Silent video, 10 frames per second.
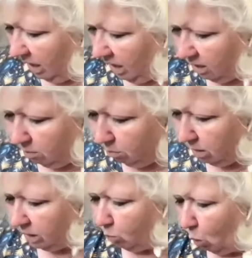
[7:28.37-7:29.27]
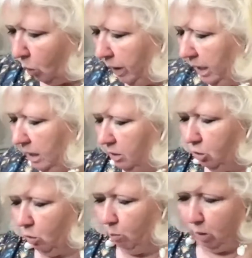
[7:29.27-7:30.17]
hit and miss
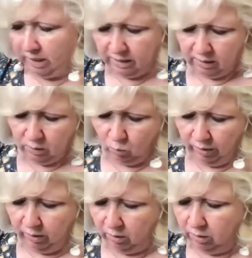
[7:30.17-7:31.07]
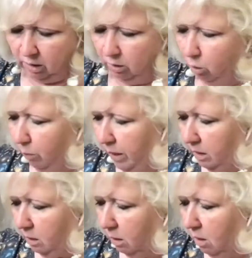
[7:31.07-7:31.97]
points or places where there's a little
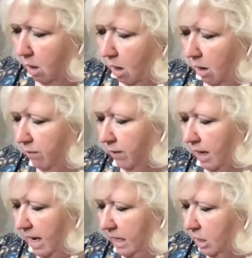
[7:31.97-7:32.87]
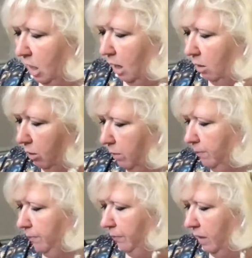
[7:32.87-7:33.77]
bit of light color,
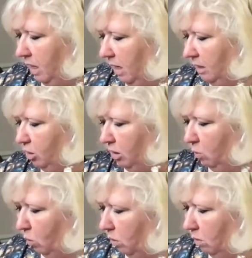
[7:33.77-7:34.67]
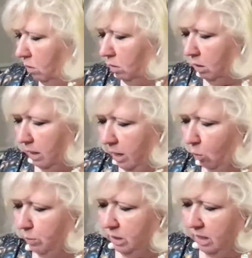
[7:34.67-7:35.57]
it actually will
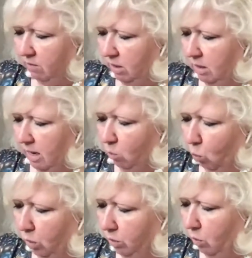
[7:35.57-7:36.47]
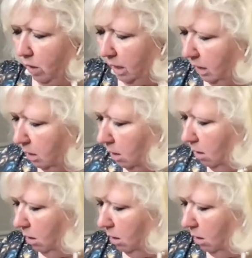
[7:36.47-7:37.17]
help to give it that wood grain,